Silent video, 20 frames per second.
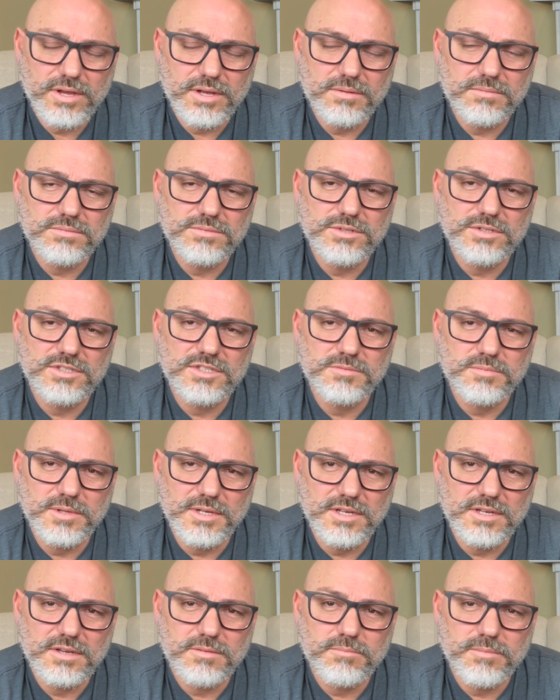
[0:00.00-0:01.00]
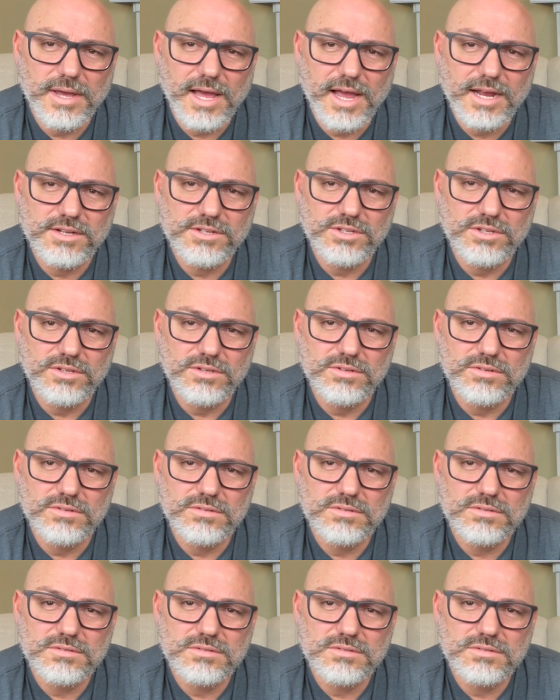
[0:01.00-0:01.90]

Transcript: him to speak back to you,